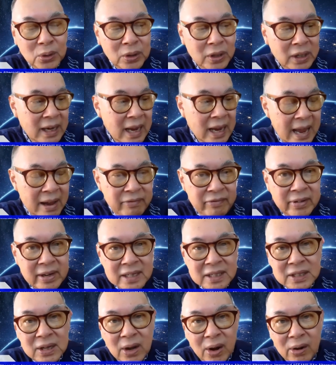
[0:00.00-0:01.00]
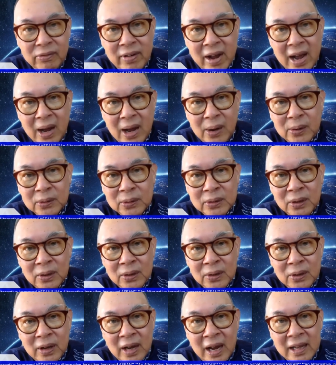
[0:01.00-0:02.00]
So the efforts of
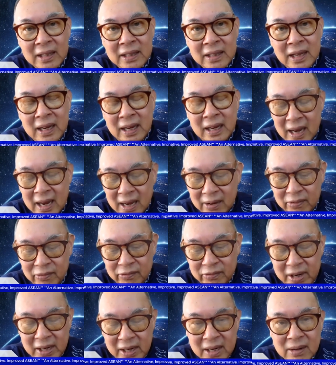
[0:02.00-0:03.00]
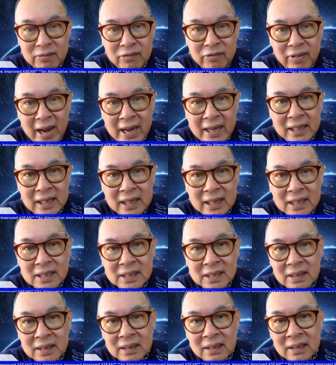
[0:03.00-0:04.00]
our, I think, freedom
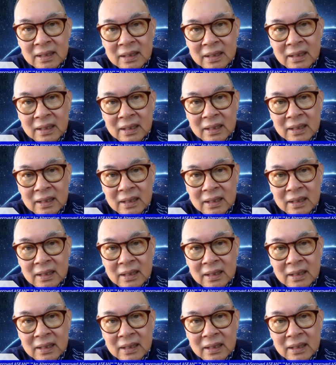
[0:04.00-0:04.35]
fighters,